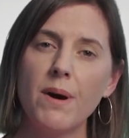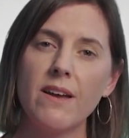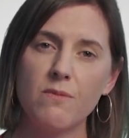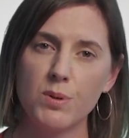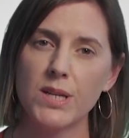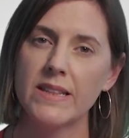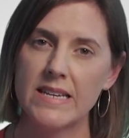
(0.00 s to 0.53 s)
way
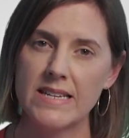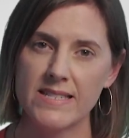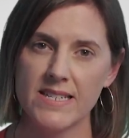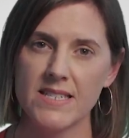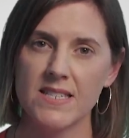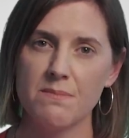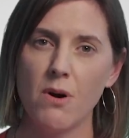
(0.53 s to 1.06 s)
of putting the
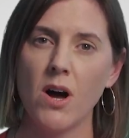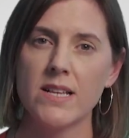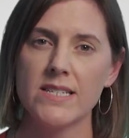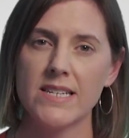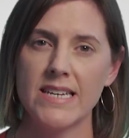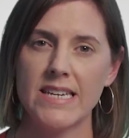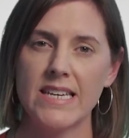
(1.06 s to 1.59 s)
assessor's
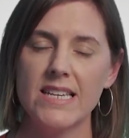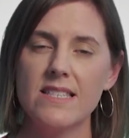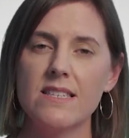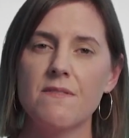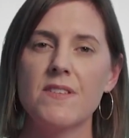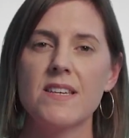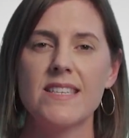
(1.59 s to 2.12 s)
mind at ease
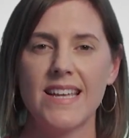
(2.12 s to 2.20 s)
if there's